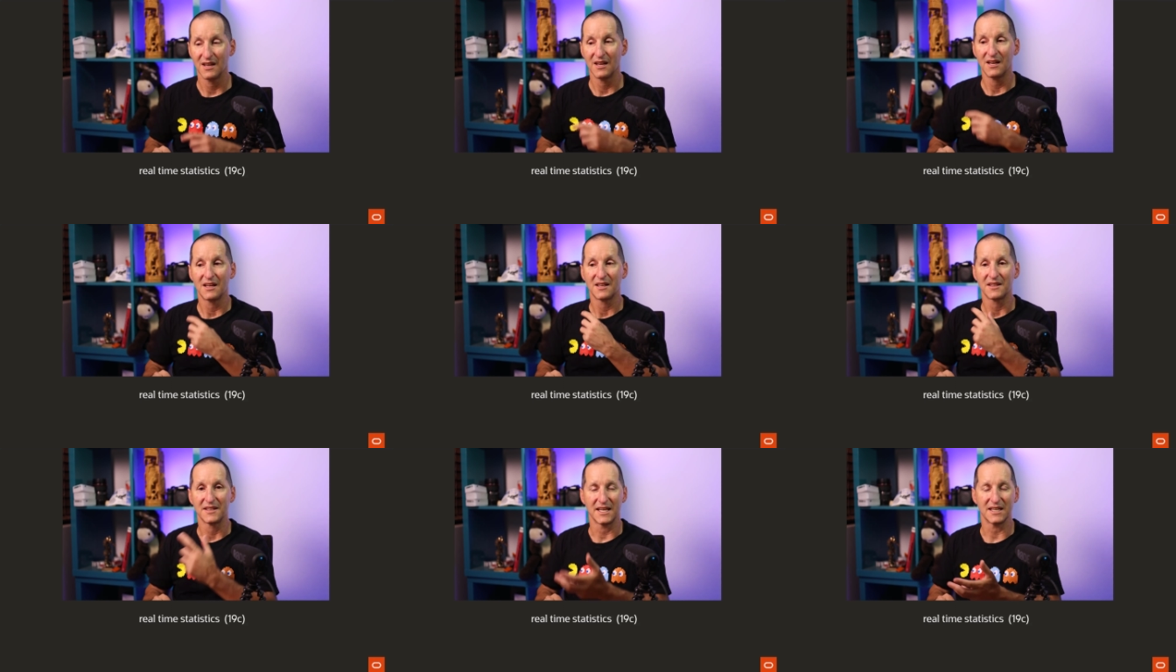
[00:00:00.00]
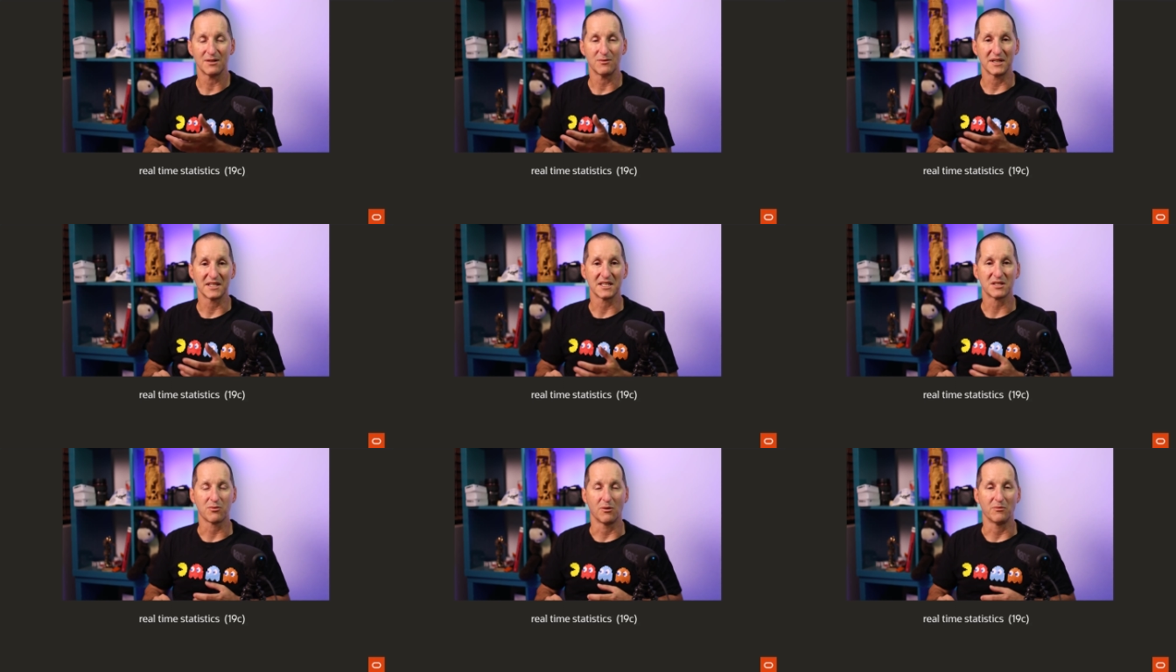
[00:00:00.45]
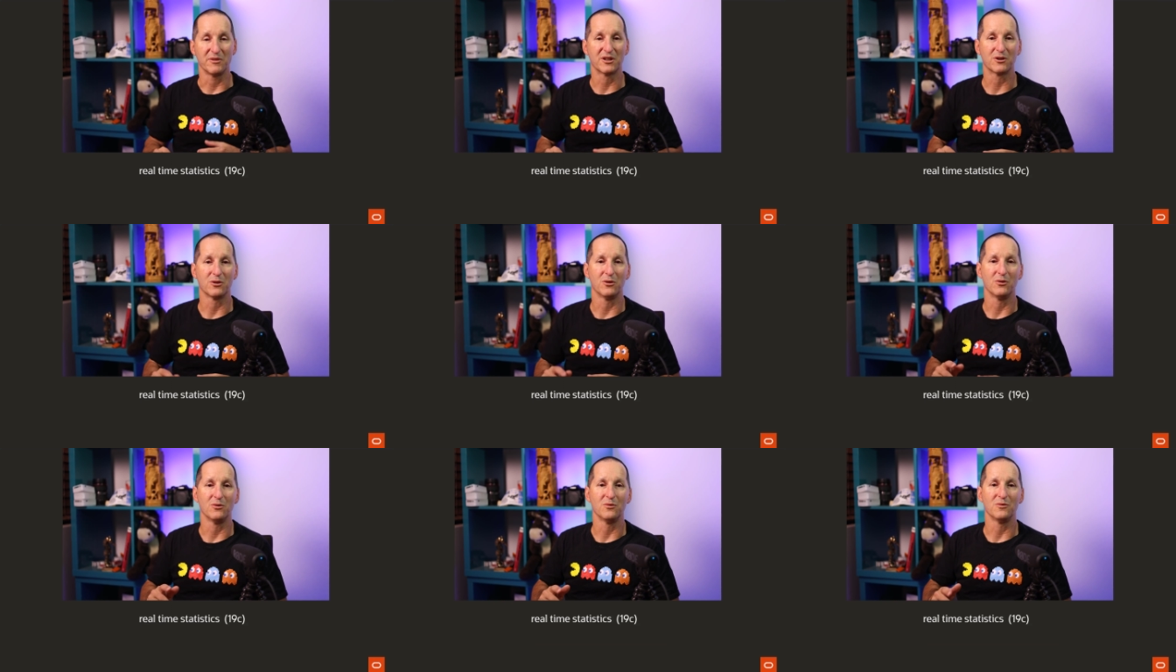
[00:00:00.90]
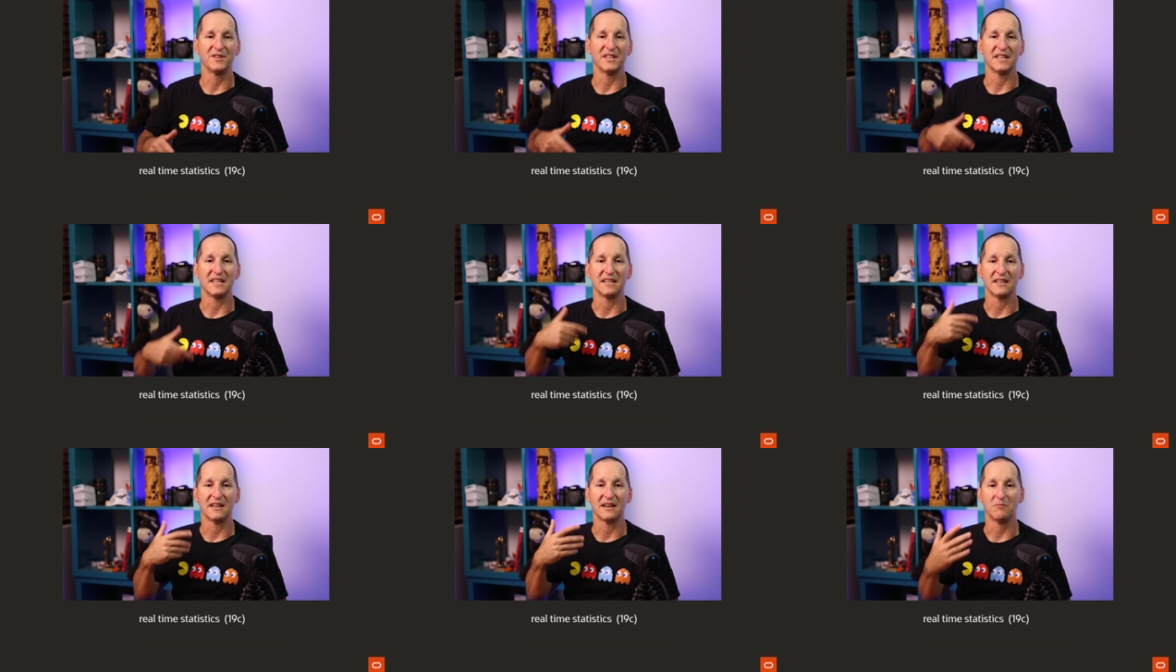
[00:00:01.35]
The other one is what we call
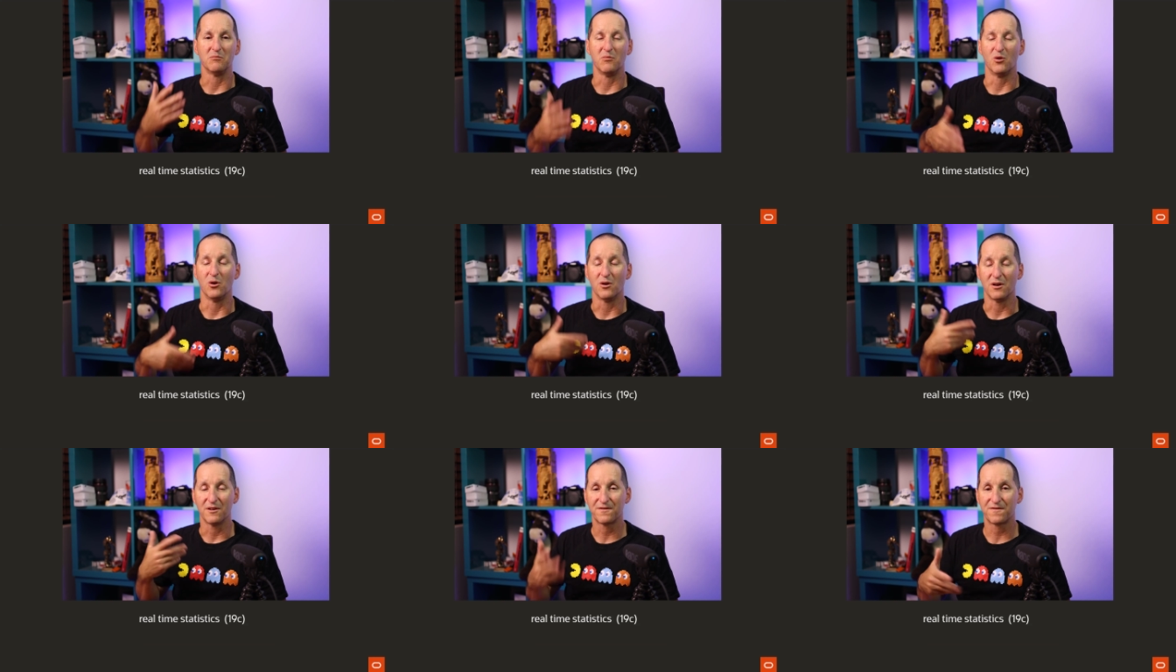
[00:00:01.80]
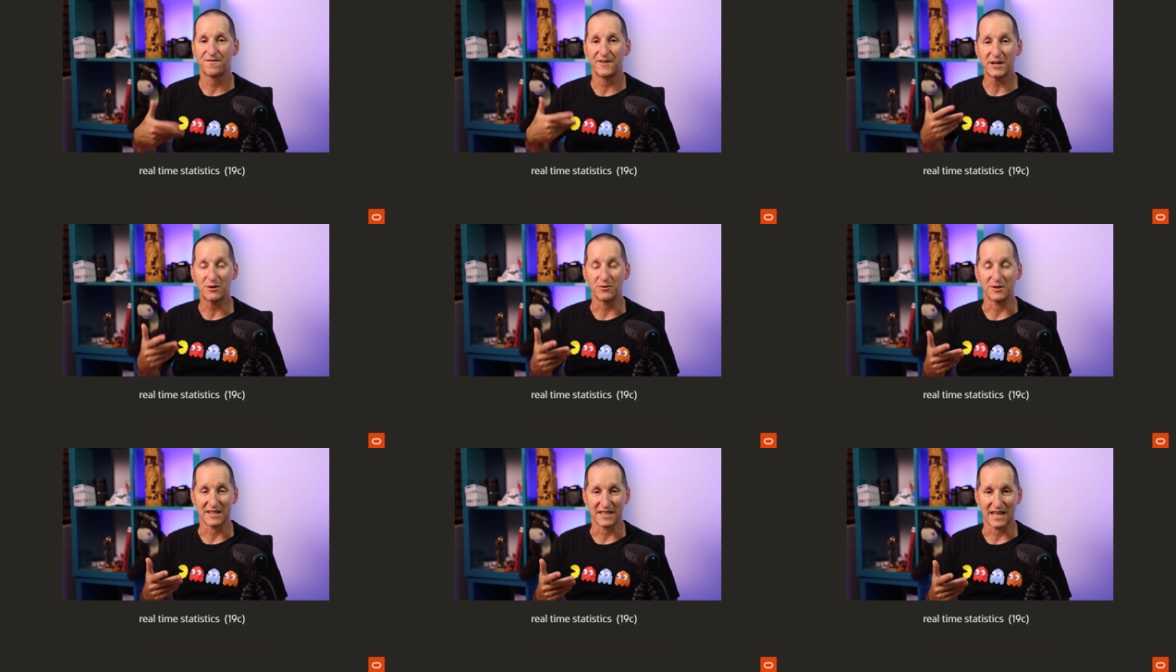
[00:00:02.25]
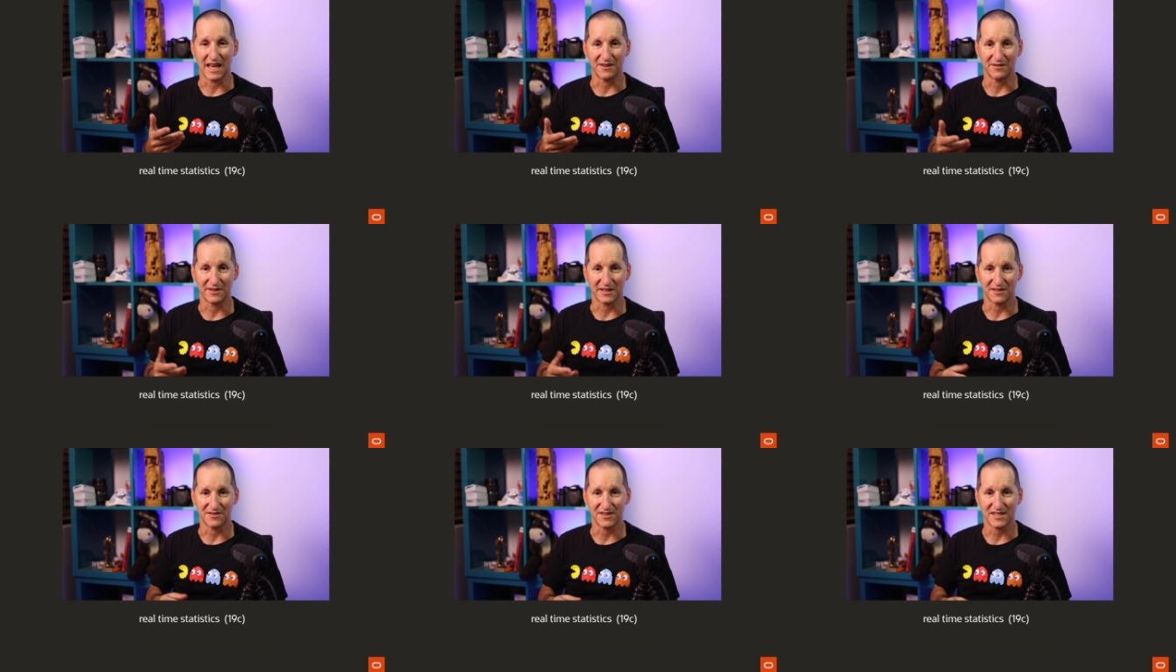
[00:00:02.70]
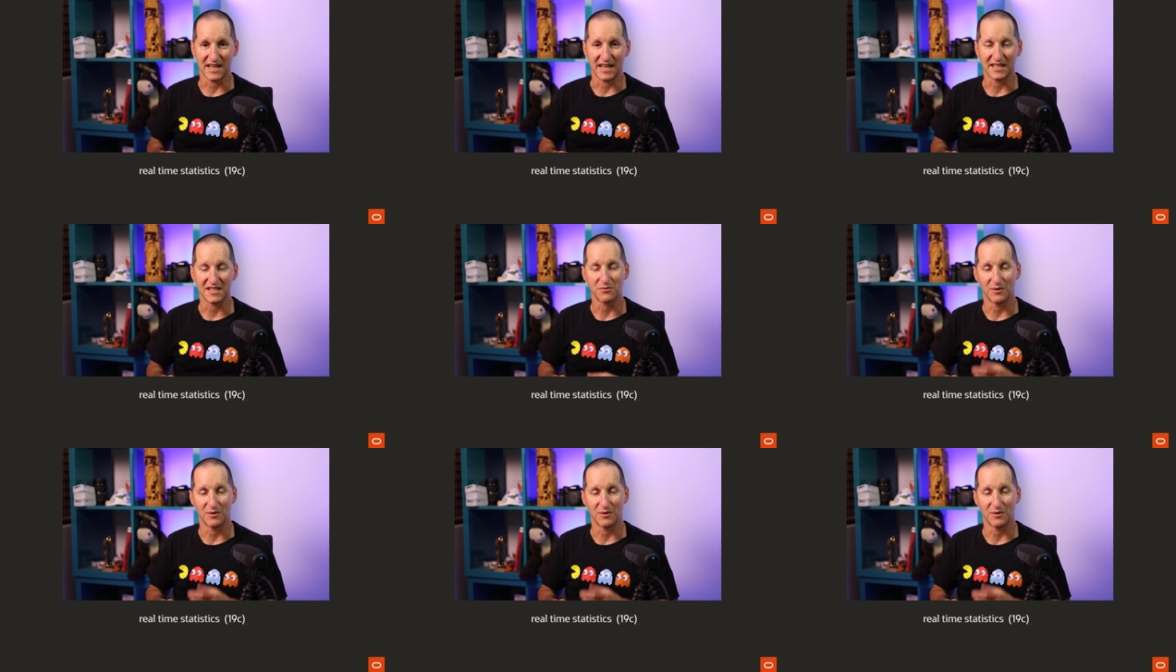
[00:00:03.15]
the more frequent gathering of stats.